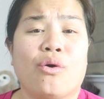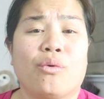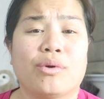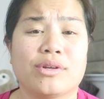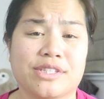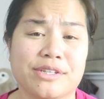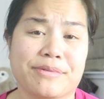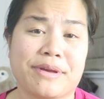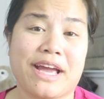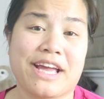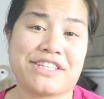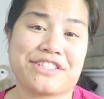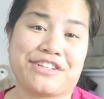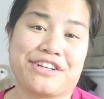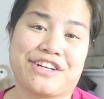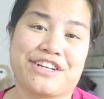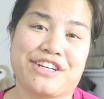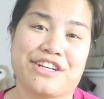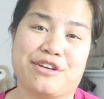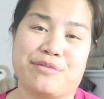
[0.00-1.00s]
What's up guys,
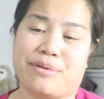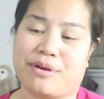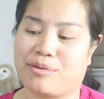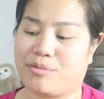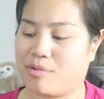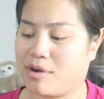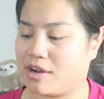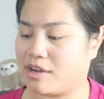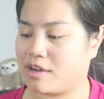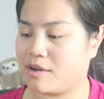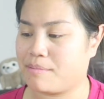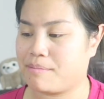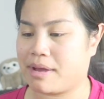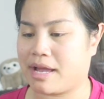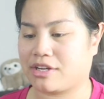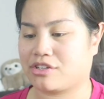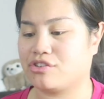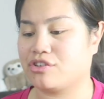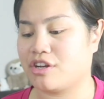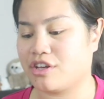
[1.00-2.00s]
Nerdy Newb here and welcome
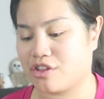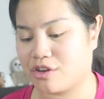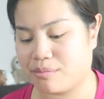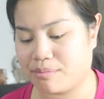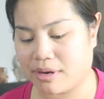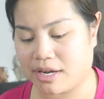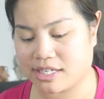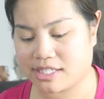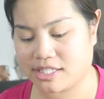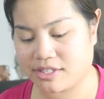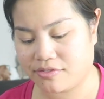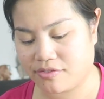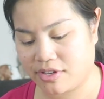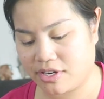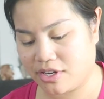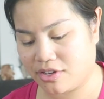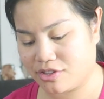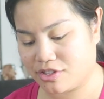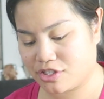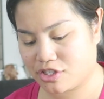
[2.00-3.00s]
back to another unboxing
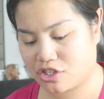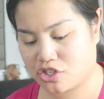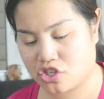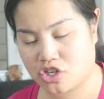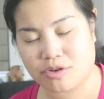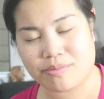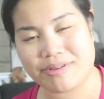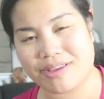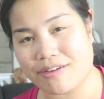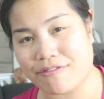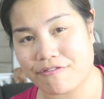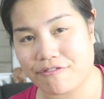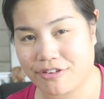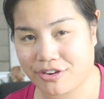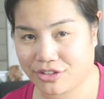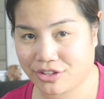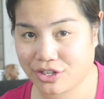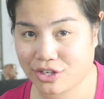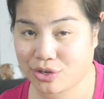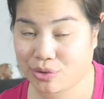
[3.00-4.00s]
video. This should be a
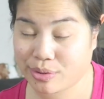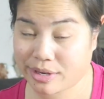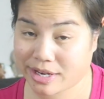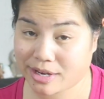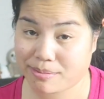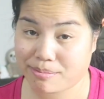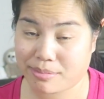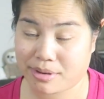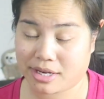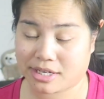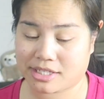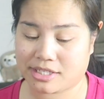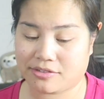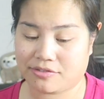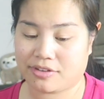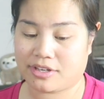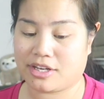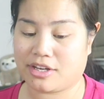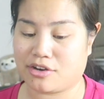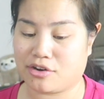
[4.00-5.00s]
fairly quick unboxing
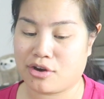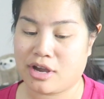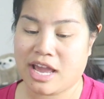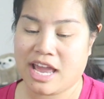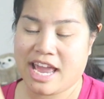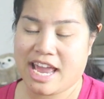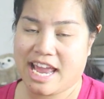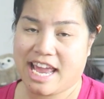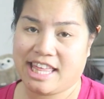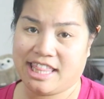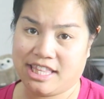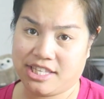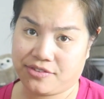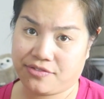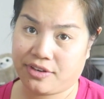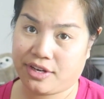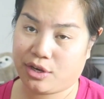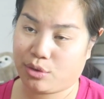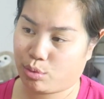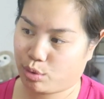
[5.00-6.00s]
video. In this
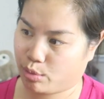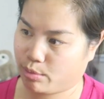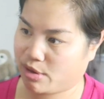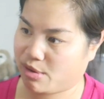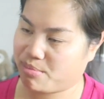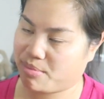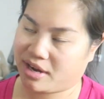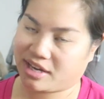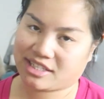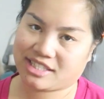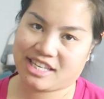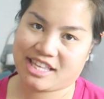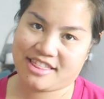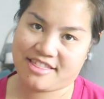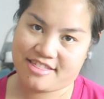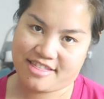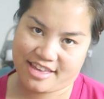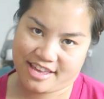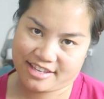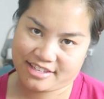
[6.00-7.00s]
video we're going to be
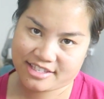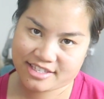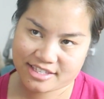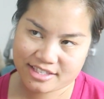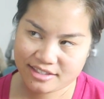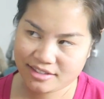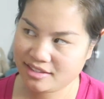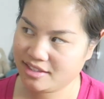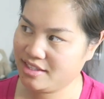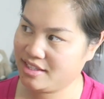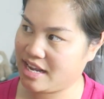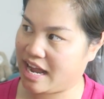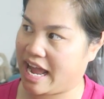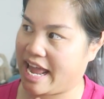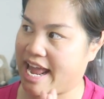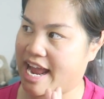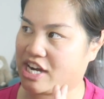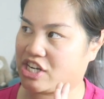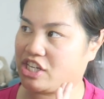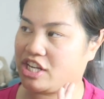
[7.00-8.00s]
unboxing this.
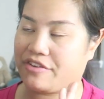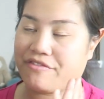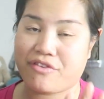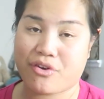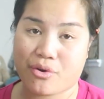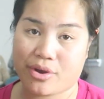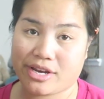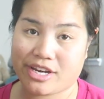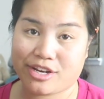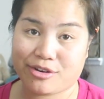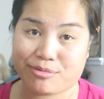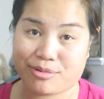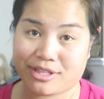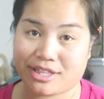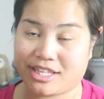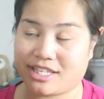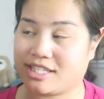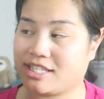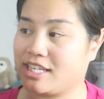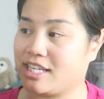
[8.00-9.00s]
I actually have no idea
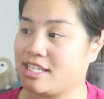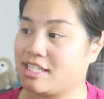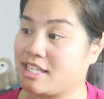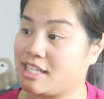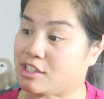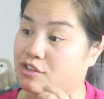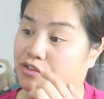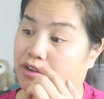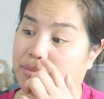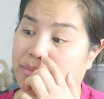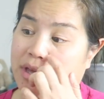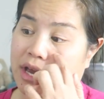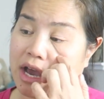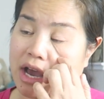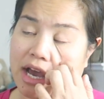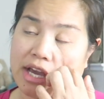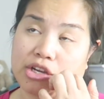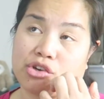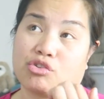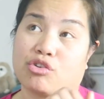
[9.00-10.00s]
what this is. It's from the
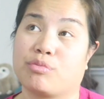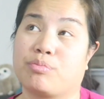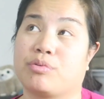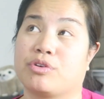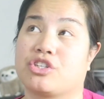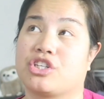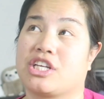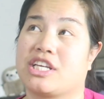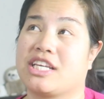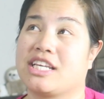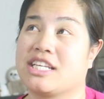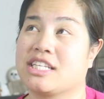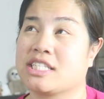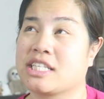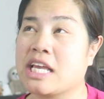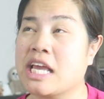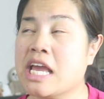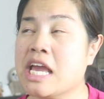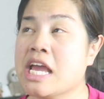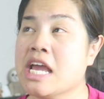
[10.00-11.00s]
Hut Group which
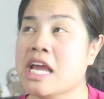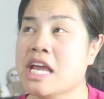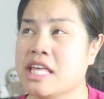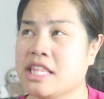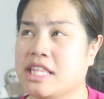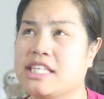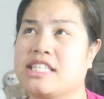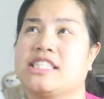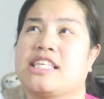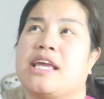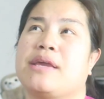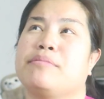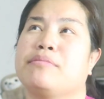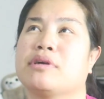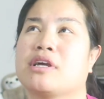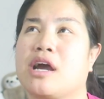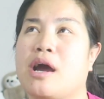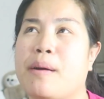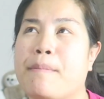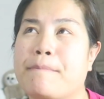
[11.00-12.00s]
is the
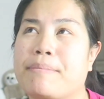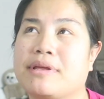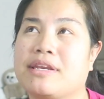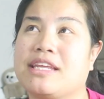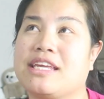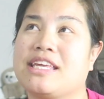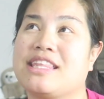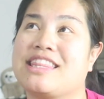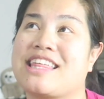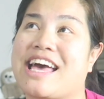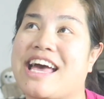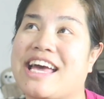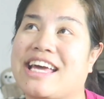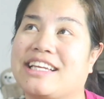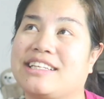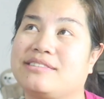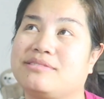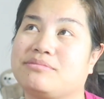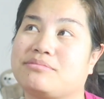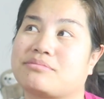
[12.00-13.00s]
same company
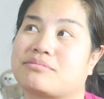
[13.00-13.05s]
that